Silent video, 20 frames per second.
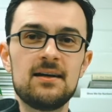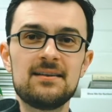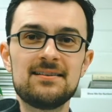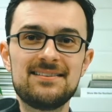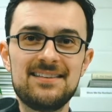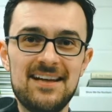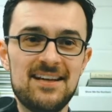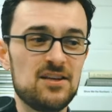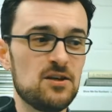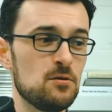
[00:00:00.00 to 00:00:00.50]

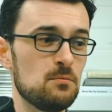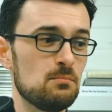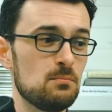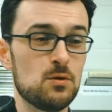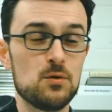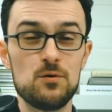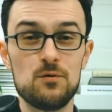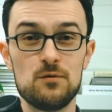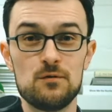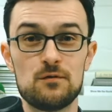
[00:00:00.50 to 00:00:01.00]
then you
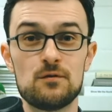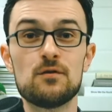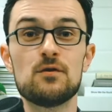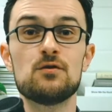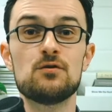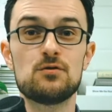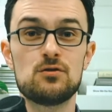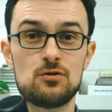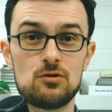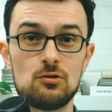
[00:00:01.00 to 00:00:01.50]
move
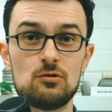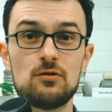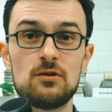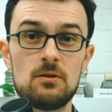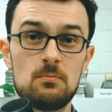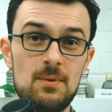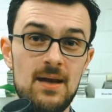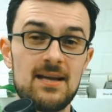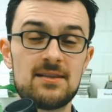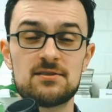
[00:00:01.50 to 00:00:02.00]
to the
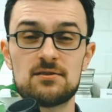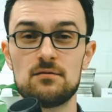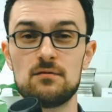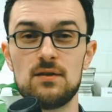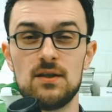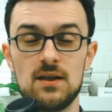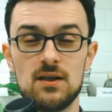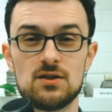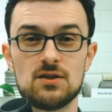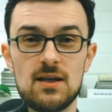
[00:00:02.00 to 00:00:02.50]
best of
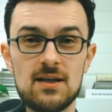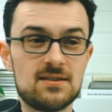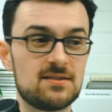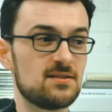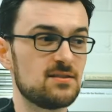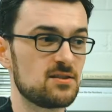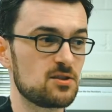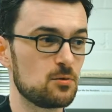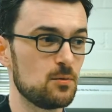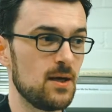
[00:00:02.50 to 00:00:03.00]
the
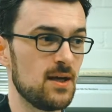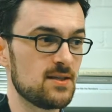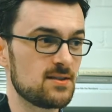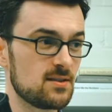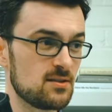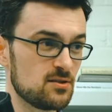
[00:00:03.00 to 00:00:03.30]
adjacent squares.